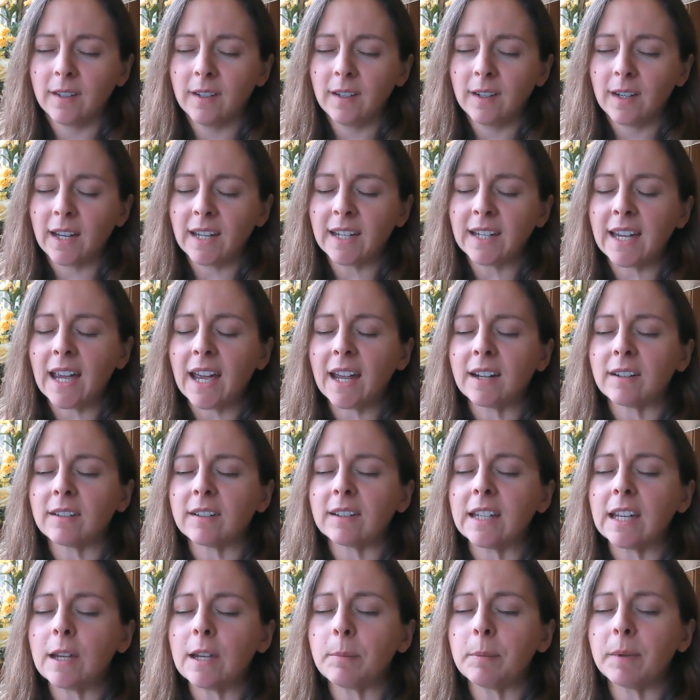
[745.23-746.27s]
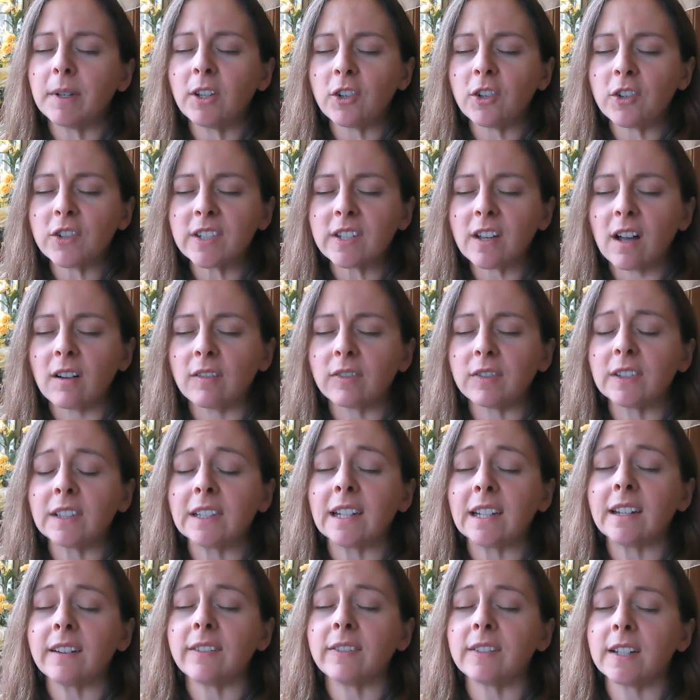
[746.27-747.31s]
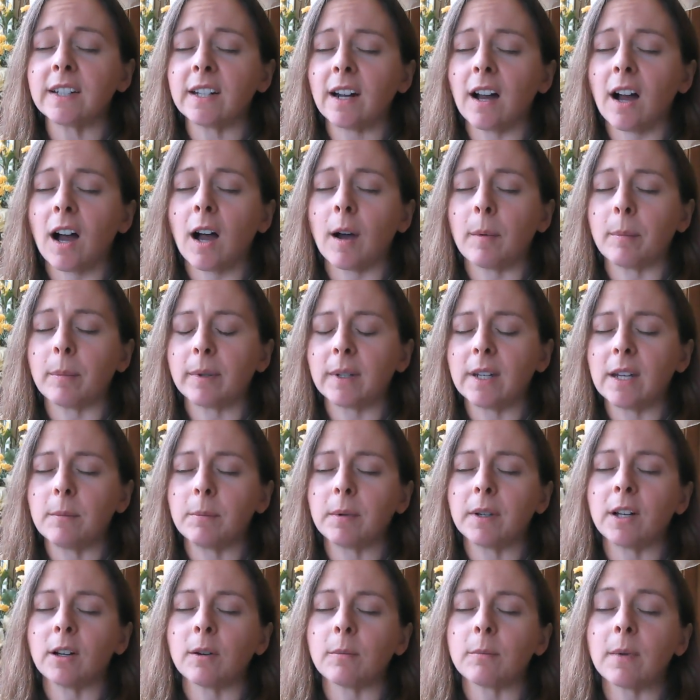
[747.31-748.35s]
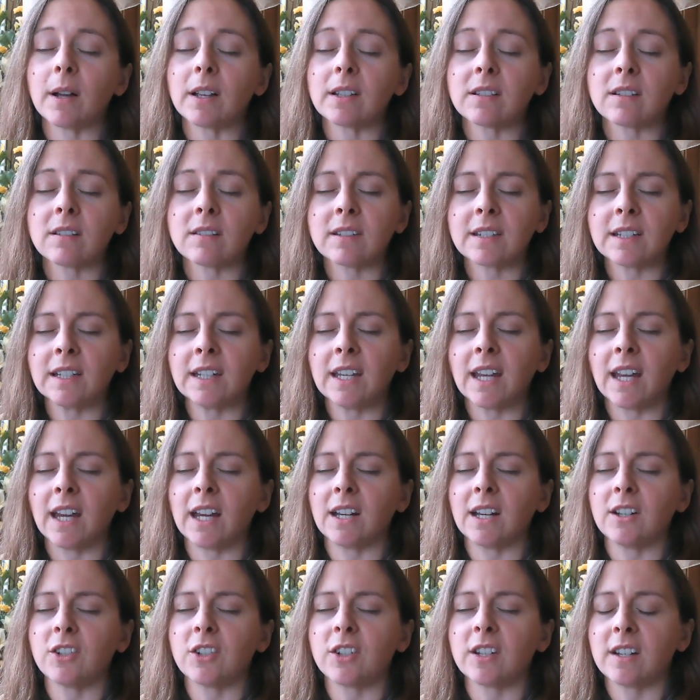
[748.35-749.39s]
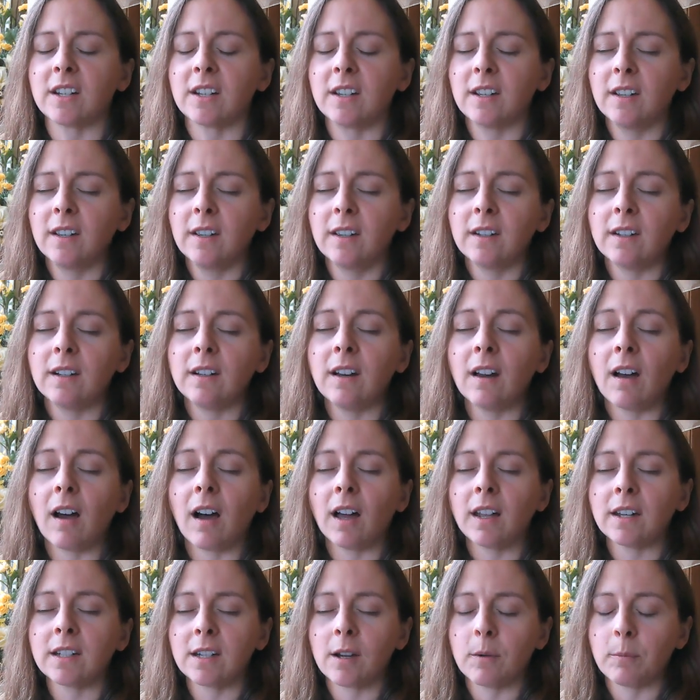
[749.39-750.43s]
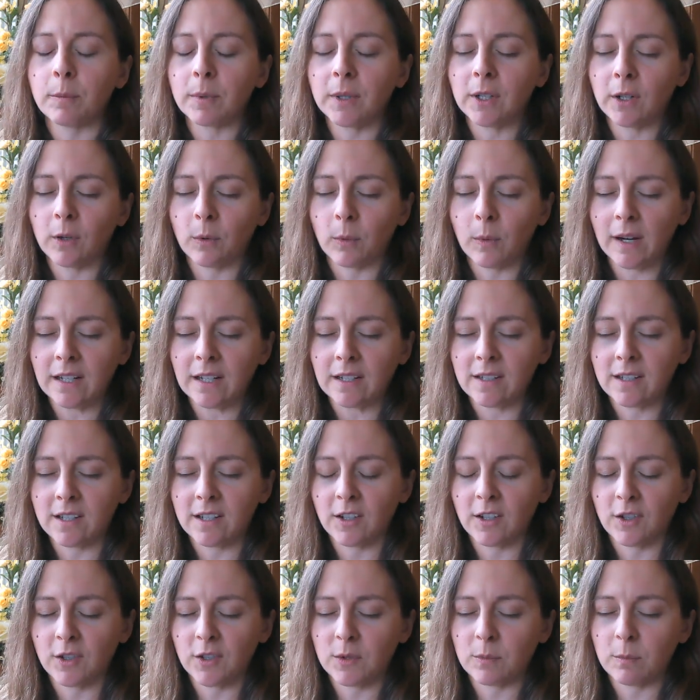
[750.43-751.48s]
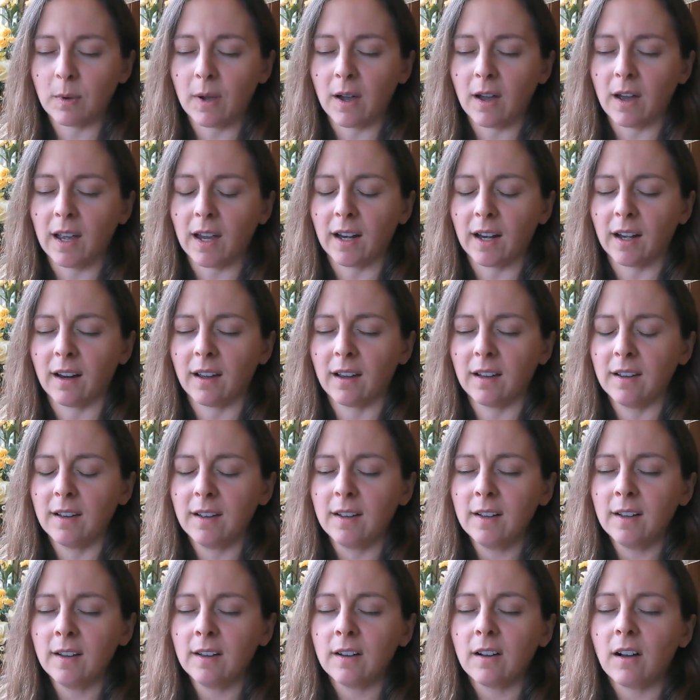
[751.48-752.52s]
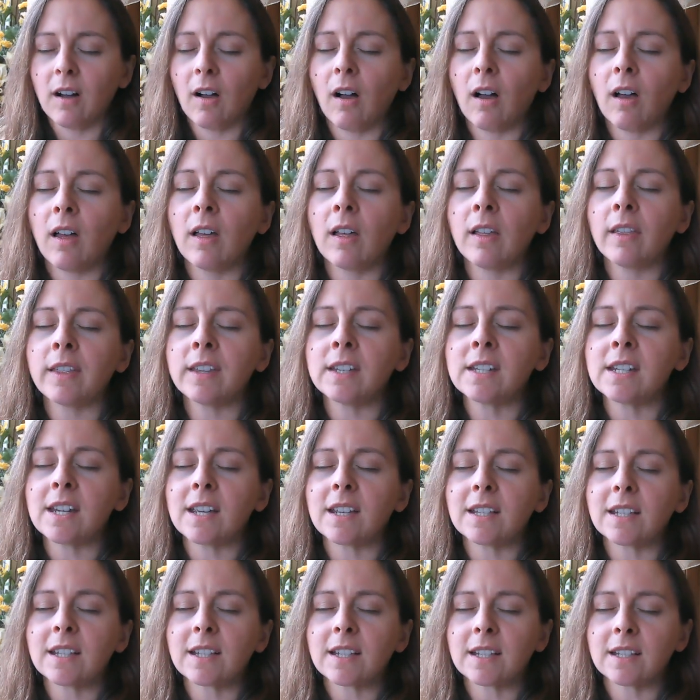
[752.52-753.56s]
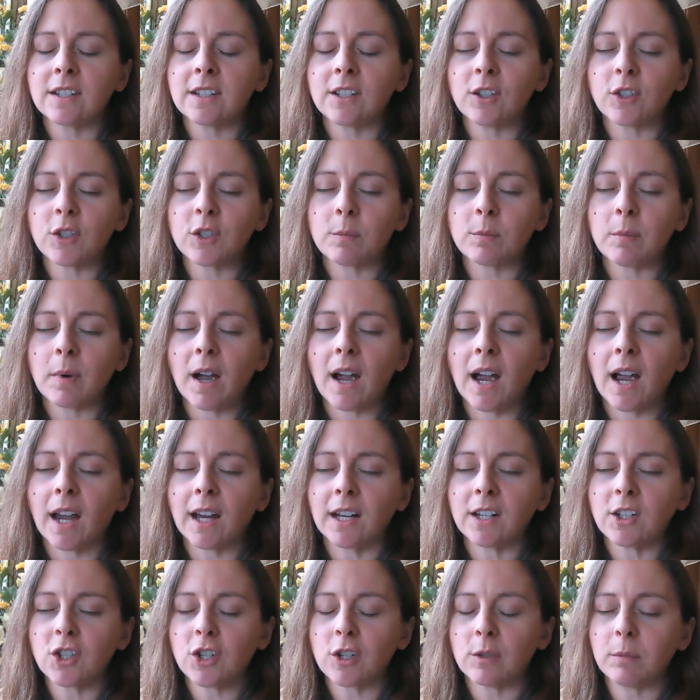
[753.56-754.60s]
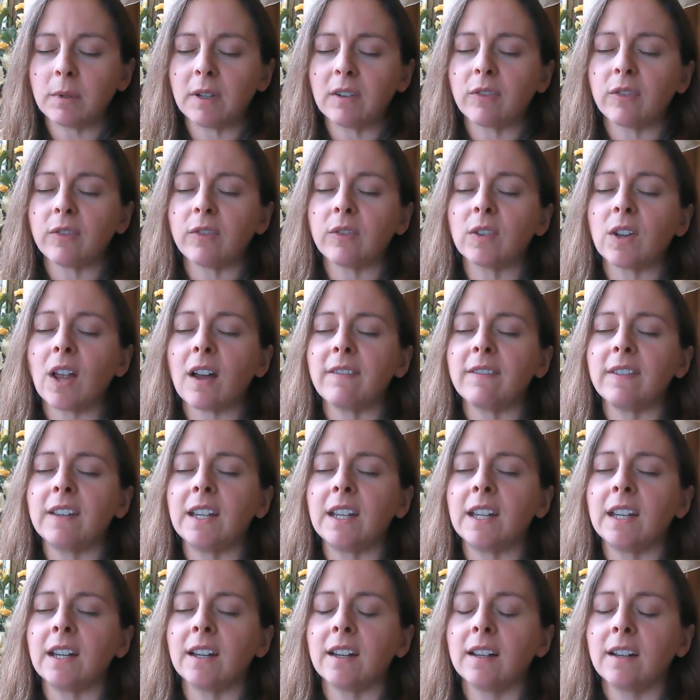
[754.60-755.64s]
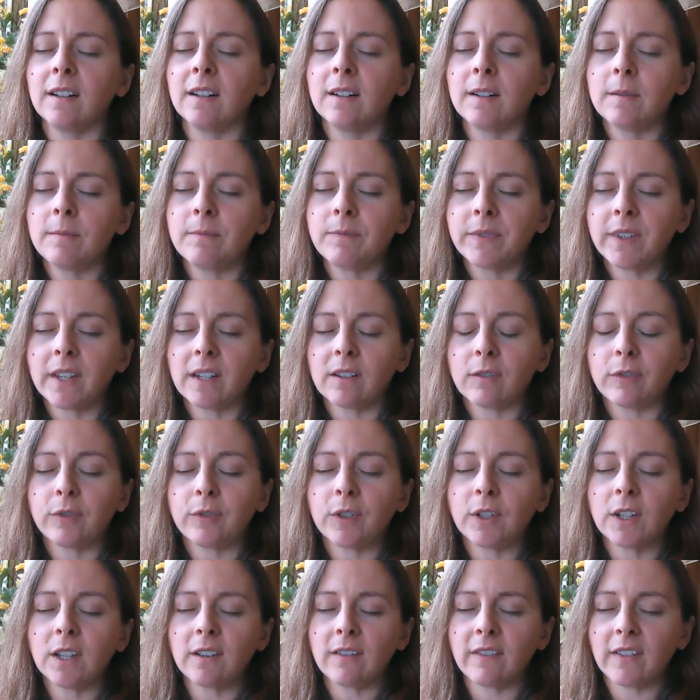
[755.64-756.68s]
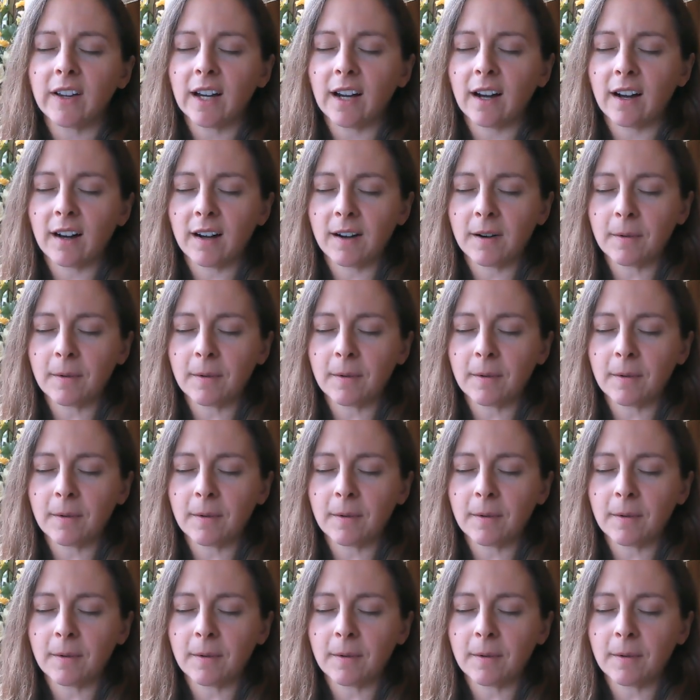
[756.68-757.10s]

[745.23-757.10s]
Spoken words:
Again, keeping yourself lifted up, keeping your muscles engaged, not dumping your weight into your spine. All the discs in your spine should be fluffy and full of air.